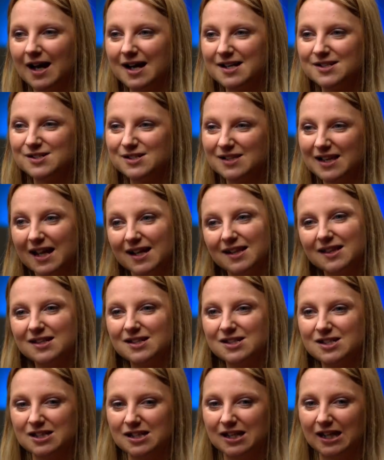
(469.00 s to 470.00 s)
I do like
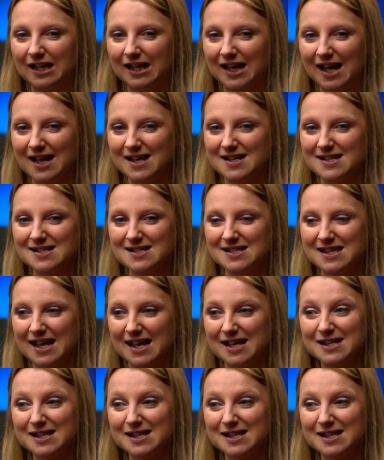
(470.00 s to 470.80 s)
that Janine has the